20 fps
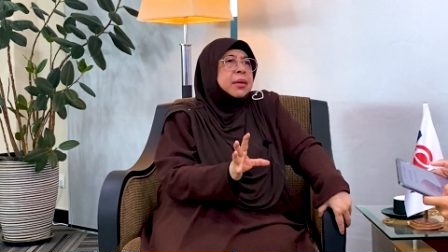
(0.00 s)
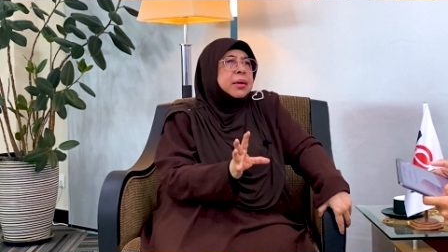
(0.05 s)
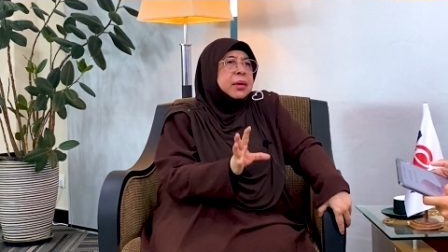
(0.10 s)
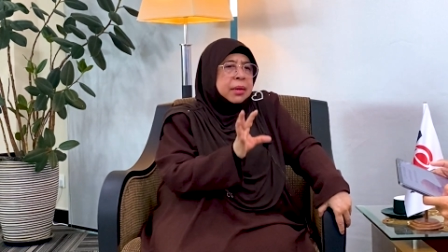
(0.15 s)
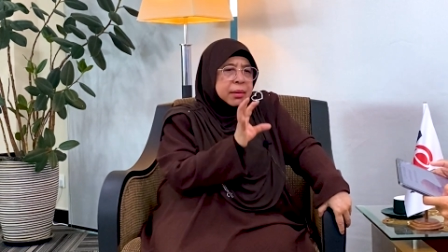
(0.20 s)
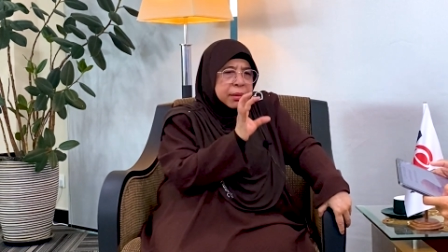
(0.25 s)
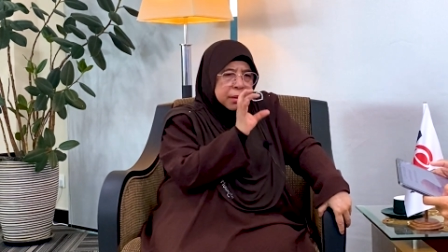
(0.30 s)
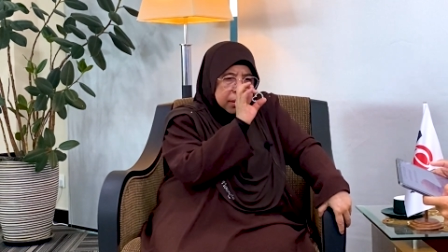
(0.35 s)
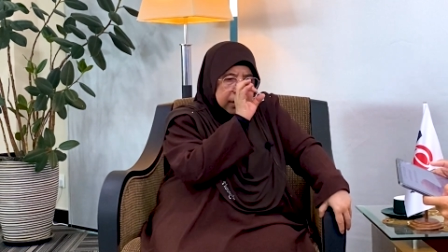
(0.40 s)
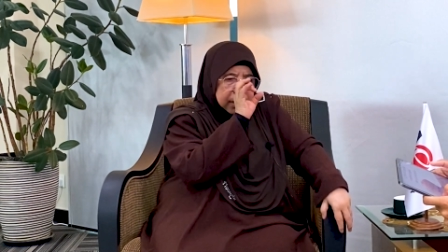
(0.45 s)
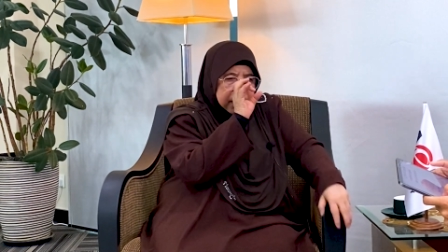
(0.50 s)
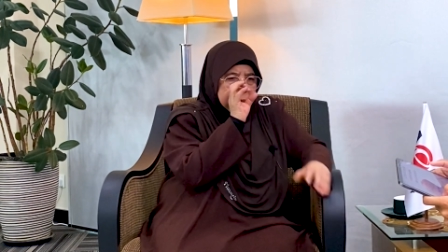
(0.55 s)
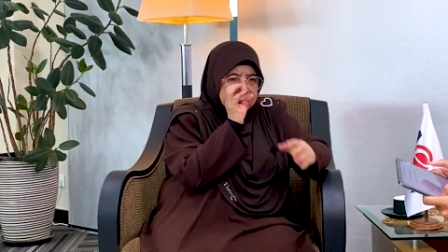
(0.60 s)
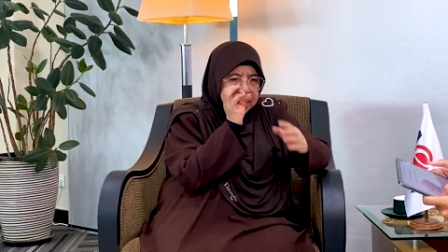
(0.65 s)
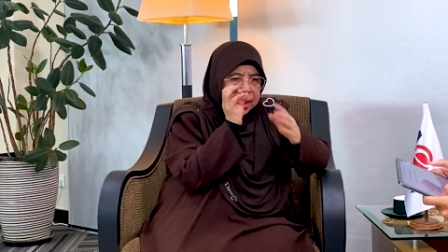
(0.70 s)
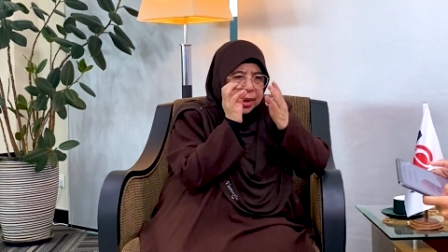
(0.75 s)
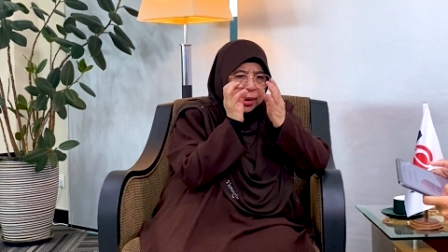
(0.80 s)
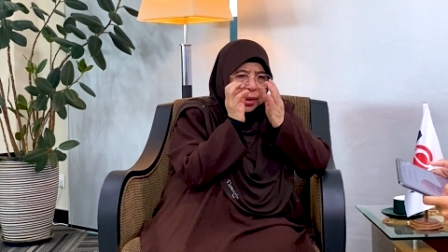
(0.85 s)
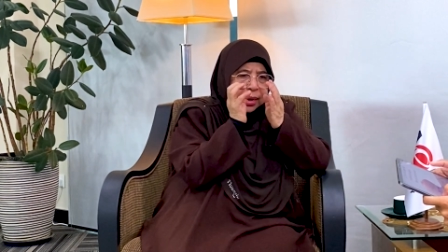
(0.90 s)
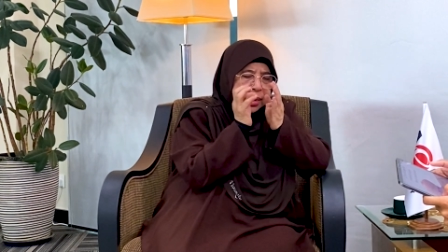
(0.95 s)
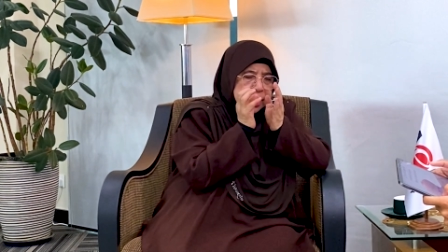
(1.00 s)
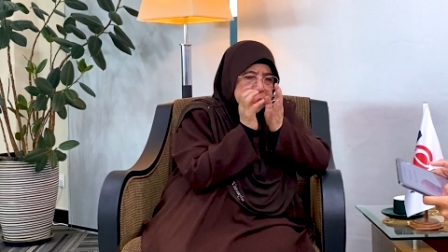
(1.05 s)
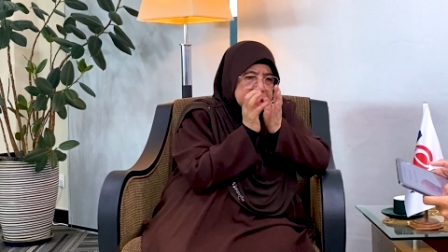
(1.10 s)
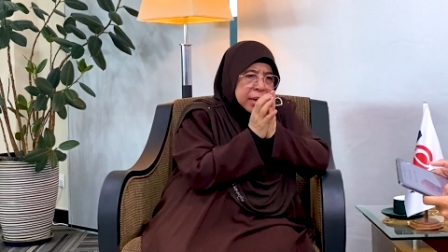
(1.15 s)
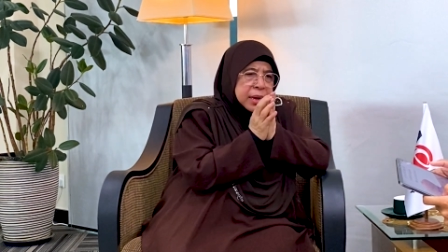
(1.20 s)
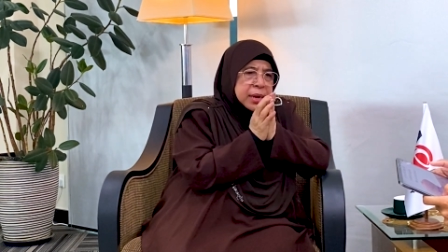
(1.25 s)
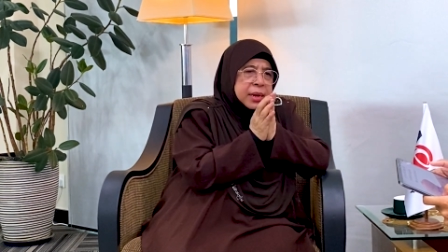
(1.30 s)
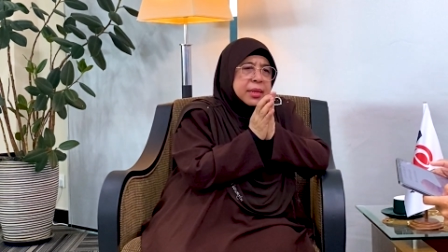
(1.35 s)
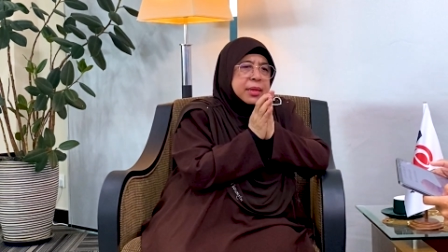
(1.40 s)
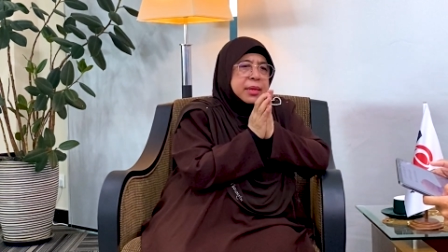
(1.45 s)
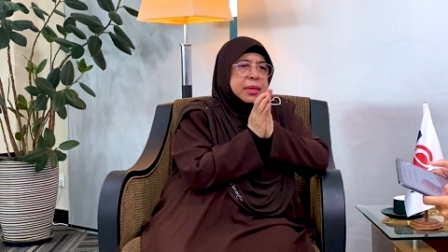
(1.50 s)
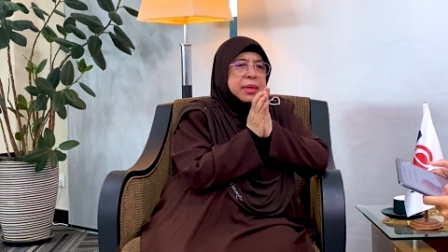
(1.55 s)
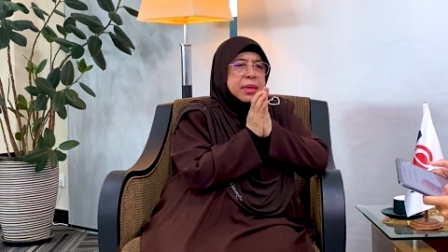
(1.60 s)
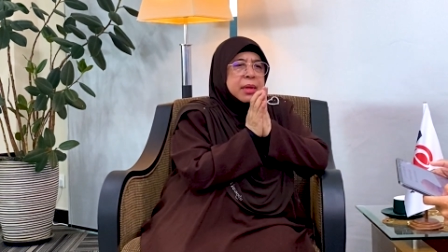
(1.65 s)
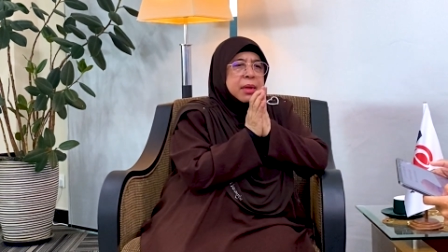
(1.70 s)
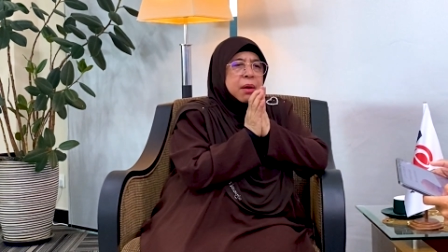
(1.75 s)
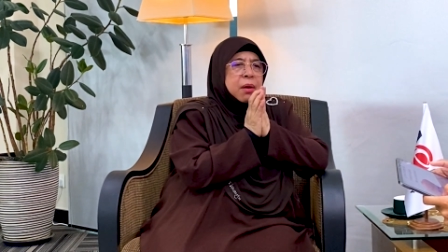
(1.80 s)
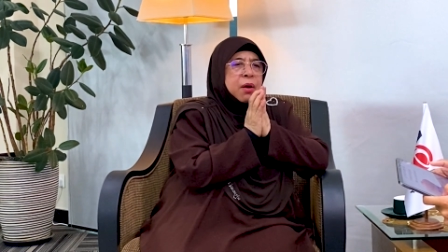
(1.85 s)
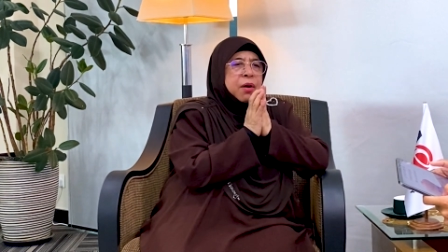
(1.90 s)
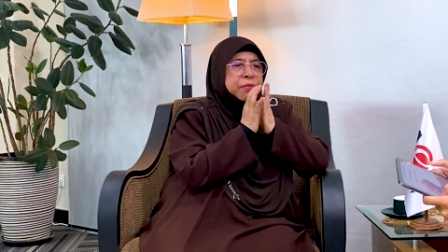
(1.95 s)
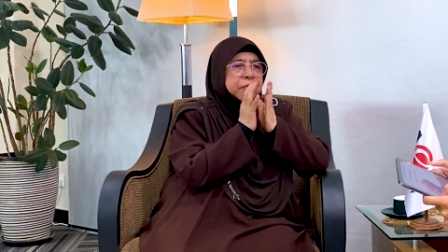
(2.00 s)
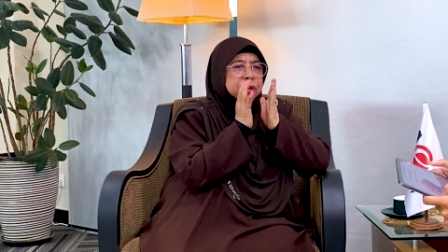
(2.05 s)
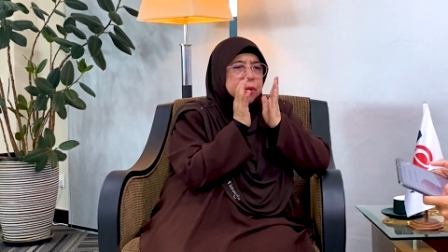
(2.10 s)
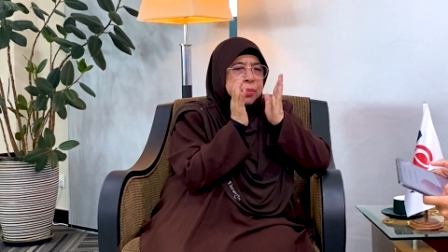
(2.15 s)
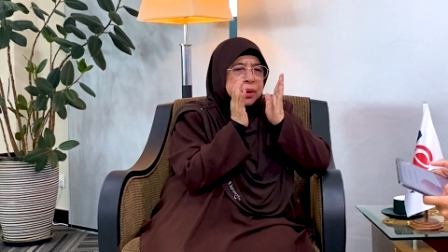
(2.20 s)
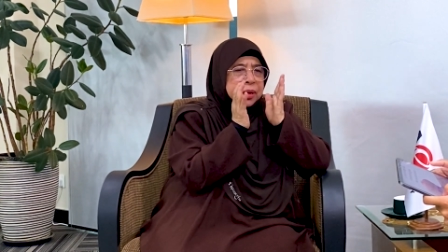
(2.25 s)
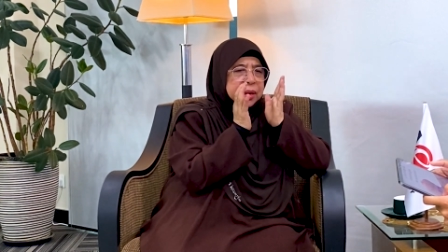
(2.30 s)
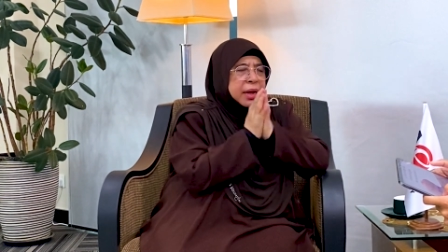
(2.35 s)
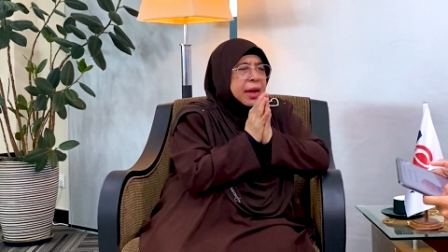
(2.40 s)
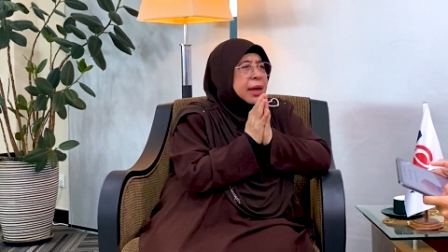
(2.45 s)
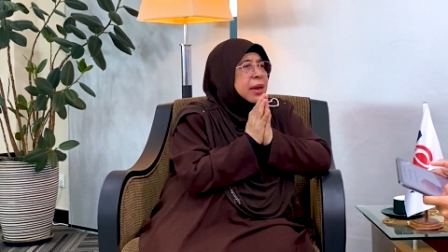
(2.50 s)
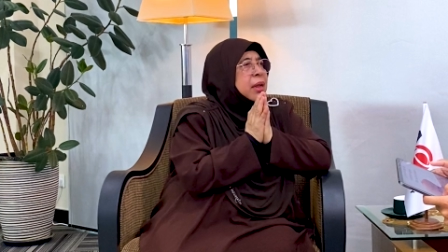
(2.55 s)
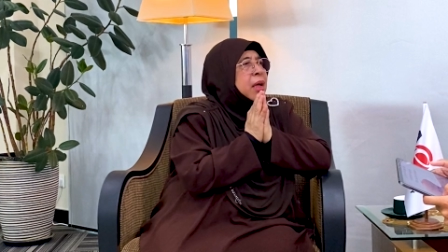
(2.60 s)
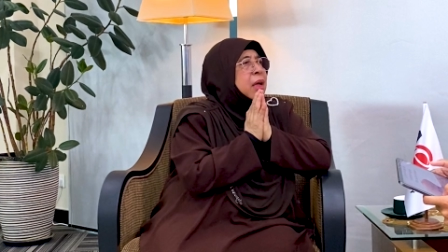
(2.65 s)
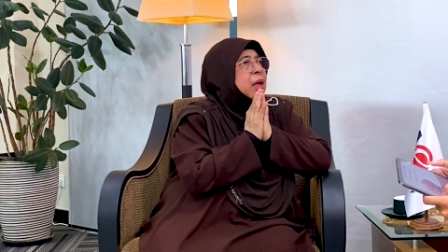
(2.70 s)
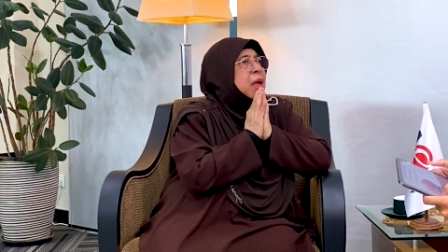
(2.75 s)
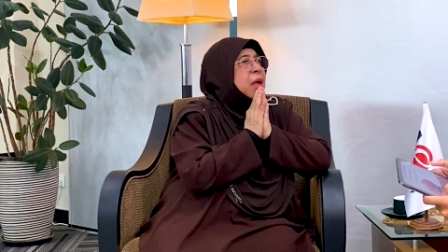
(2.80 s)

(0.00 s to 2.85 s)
the needs of humankind.